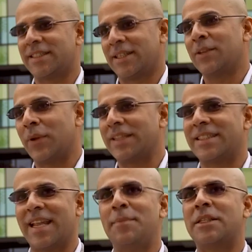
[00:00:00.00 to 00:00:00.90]
is known as
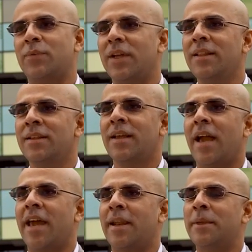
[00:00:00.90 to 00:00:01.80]
SLAM as well,
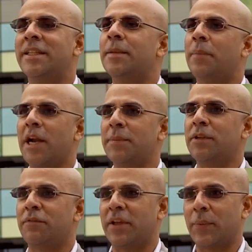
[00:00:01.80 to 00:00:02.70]
and I'm in the Department of